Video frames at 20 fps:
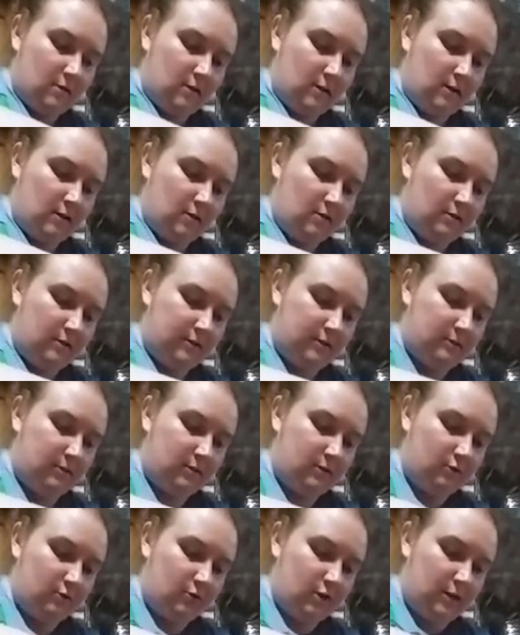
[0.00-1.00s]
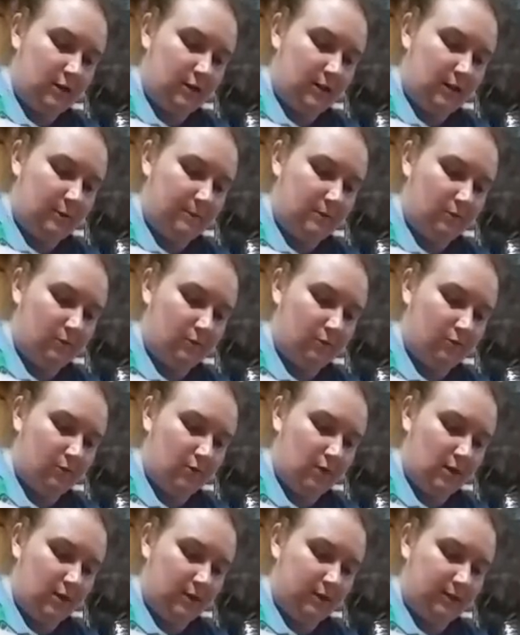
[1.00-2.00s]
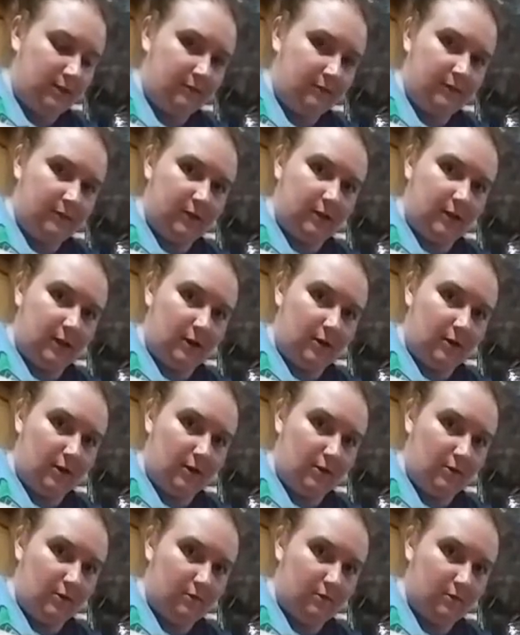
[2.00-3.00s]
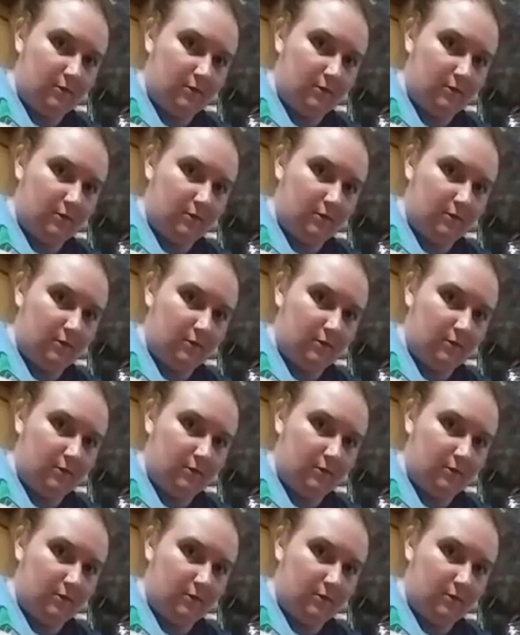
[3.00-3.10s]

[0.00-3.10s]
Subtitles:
Notice I'm still trying to keep it relatively narrow.